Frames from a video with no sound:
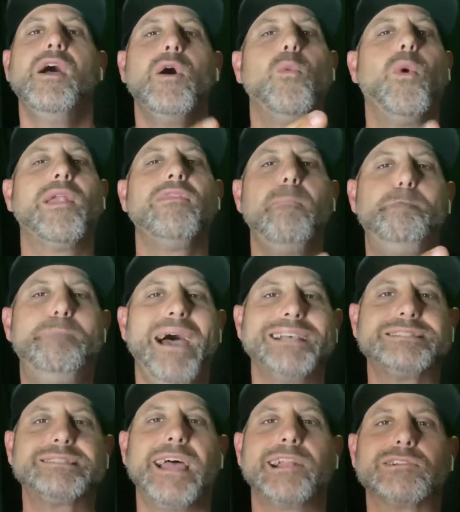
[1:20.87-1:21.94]
one of the
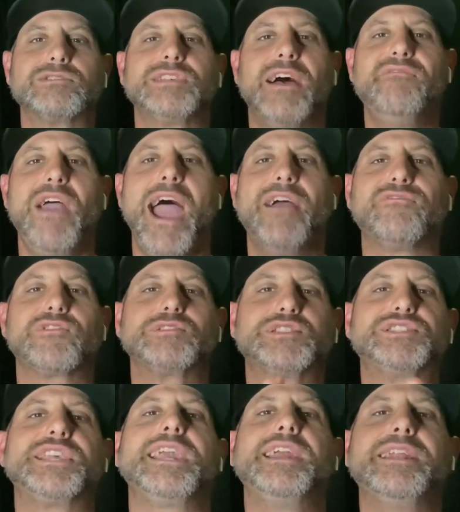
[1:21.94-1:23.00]
best centers I've ever
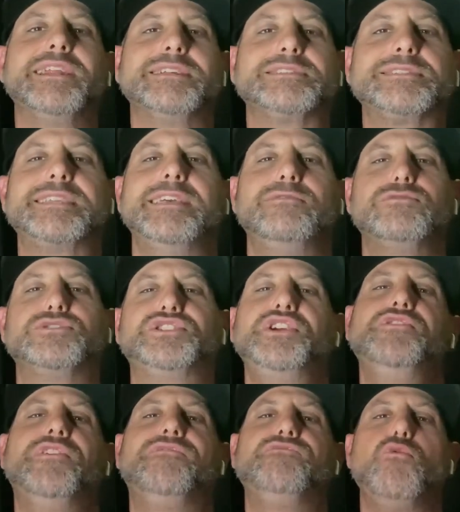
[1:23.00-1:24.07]
seen in a Steelers
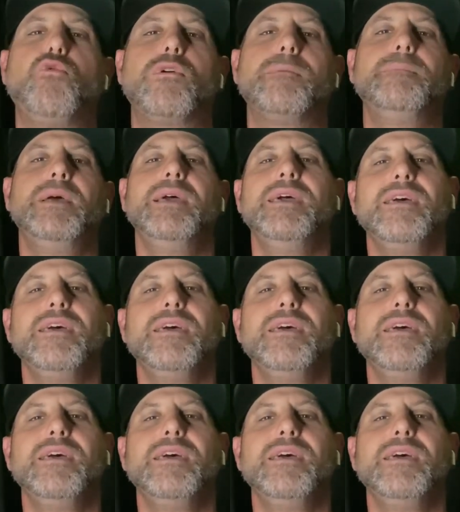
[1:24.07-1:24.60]
uniform.